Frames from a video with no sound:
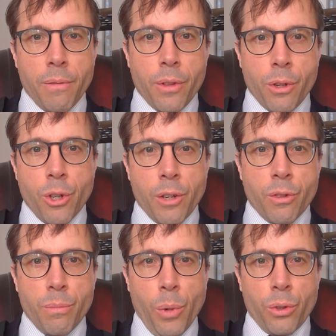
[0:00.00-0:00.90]
for the
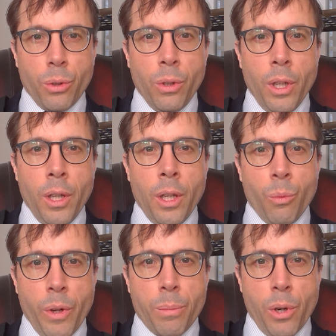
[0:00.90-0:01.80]
generative model
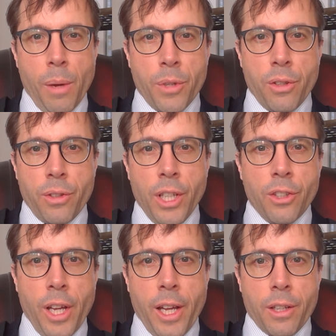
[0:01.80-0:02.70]
with parameter
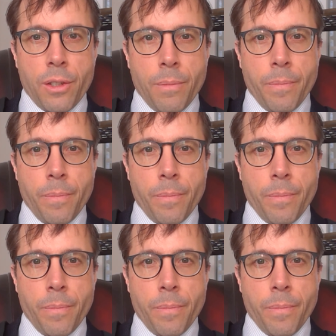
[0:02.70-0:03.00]
theta hat.